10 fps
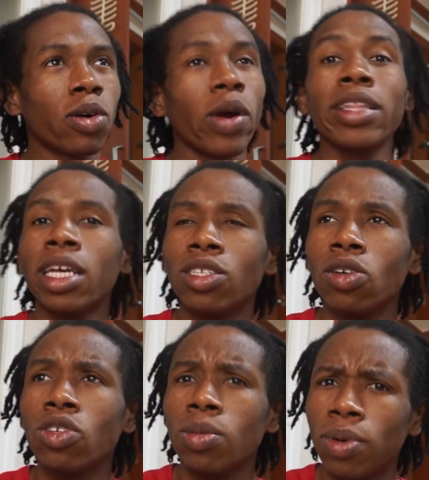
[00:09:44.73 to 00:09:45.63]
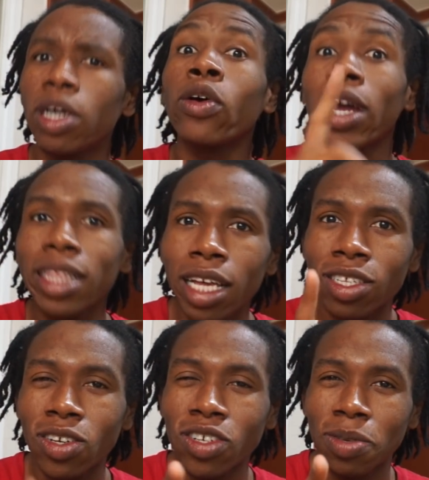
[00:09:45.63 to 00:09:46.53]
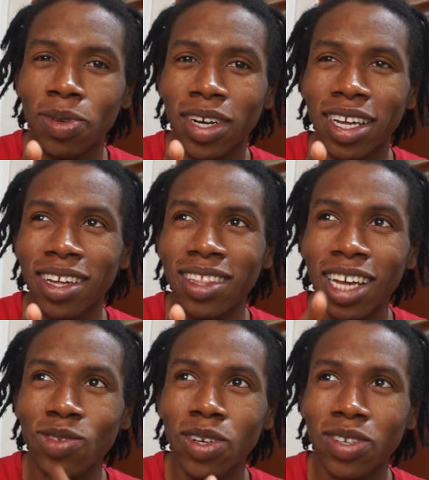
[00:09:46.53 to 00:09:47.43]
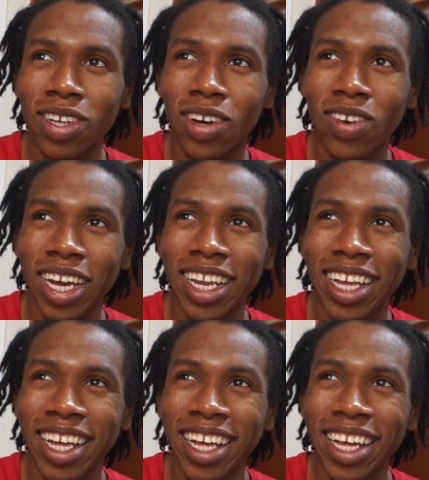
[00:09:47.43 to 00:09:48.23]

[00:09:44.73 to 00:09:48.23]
Crank that Soldier Boy. Crank that Soldier Boy. That's what it was called, right?